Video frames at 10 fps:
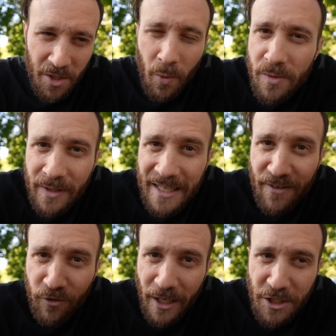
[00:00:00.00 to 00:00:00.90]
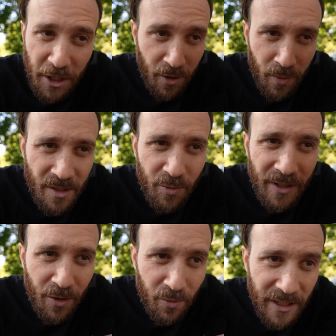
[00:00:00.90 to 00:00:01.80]
There wasn't really a differentiator. There wasn't
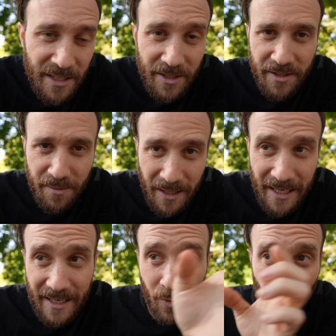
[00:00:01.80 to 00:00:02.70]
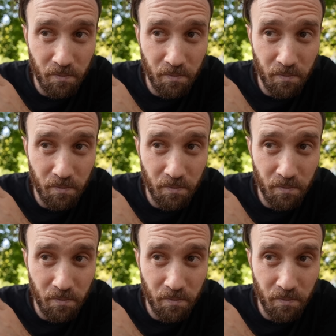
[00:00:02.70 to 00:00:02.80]
really a reason to buy